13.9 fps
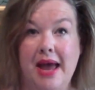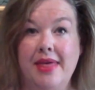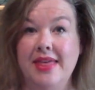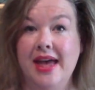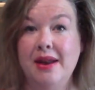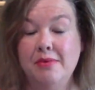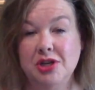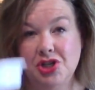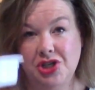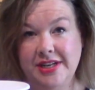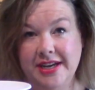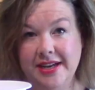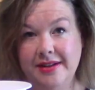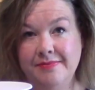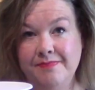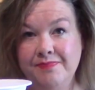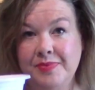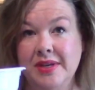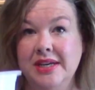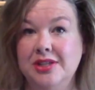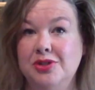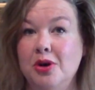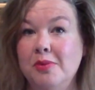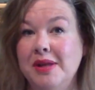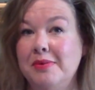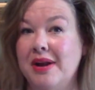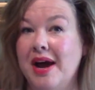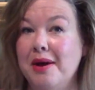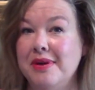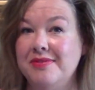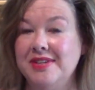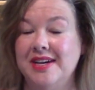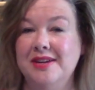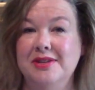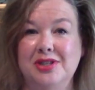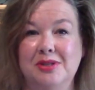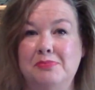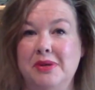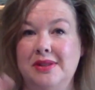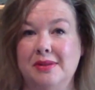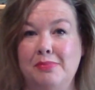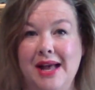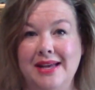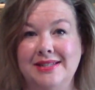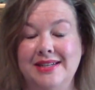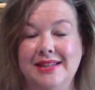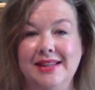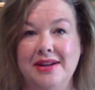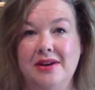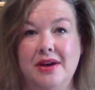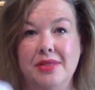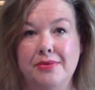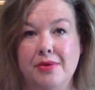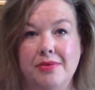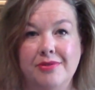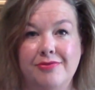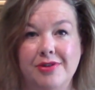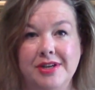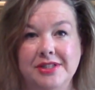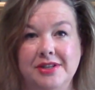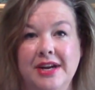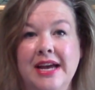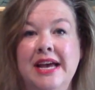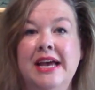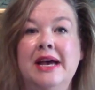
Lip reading: And then what she did, because normally what I would have done is just put the plastic lid on, throw it in the freezer,